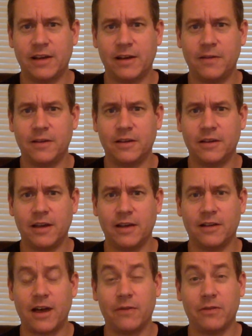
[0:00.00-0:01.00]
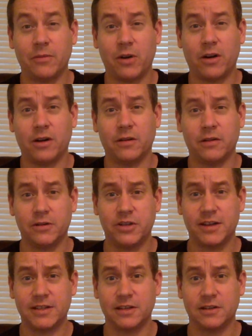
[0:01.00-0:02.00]
And I think, again, a lot of them are
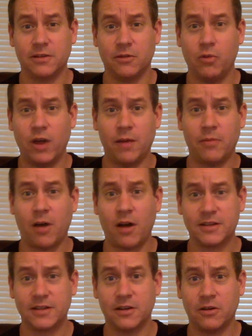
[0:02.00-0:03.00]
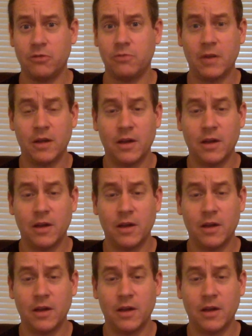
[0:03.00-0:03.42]
adjusting to the web also.